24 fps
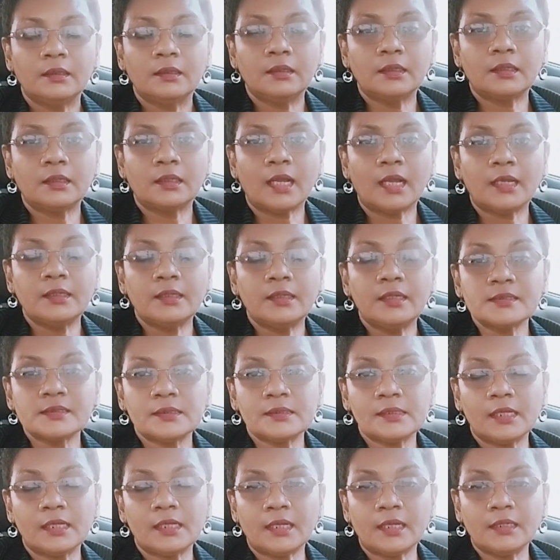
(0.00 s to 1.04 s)
the, and, this,
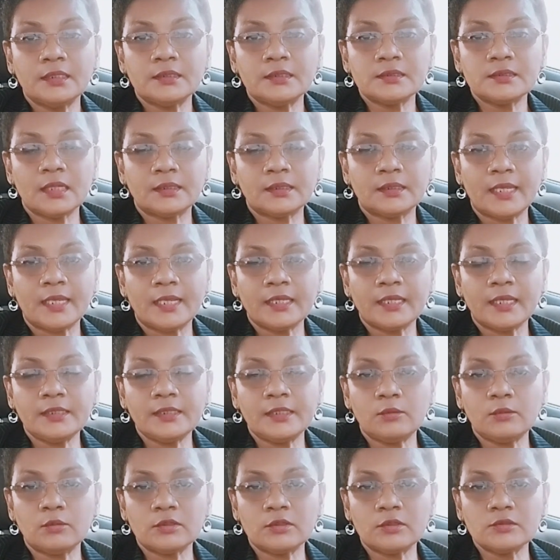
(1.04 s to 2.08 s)
the, and it's not like
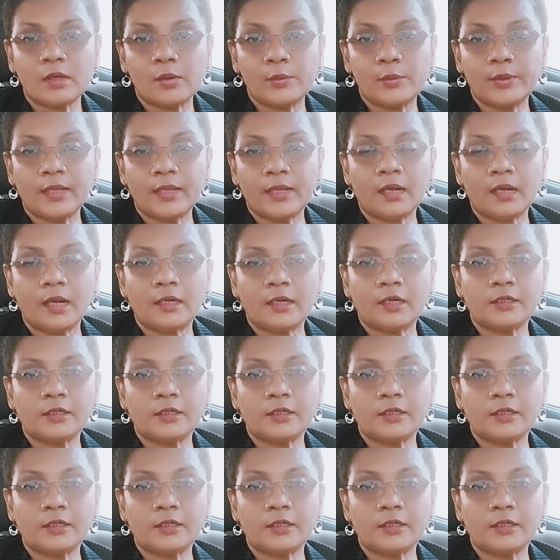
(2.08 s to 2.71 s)
anything was wrong with their car.